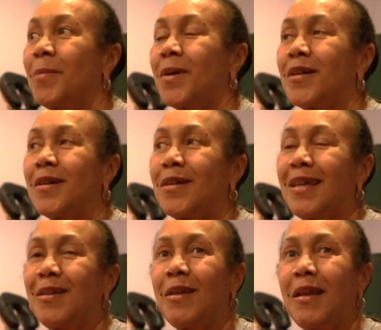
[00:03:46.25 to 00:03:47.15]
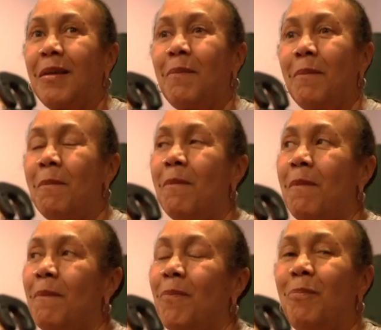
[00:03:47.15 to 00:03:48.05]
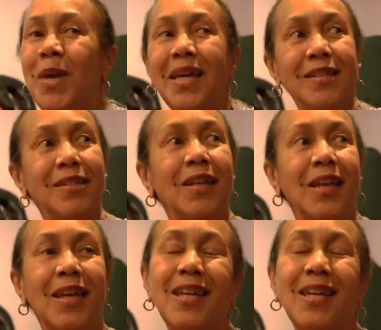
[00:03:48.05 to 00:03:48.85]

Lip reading: But the biggest thing